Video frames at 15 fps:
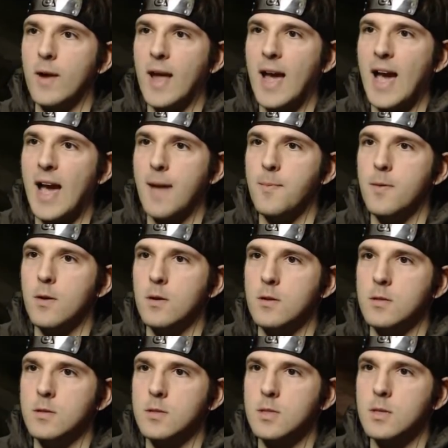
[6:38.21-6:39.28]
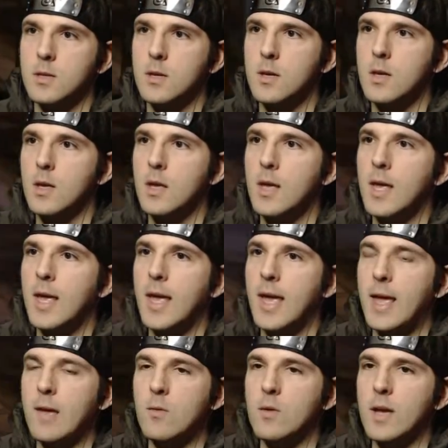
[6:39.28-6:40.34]
happened.
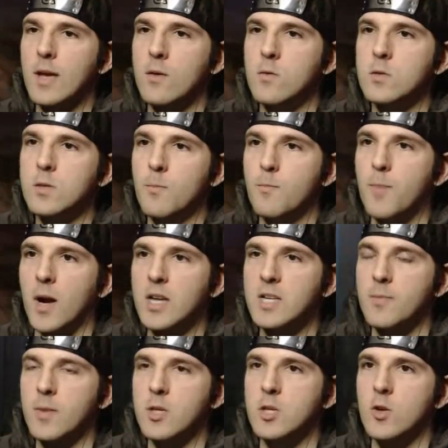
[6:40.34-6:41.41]
It, it was a budget because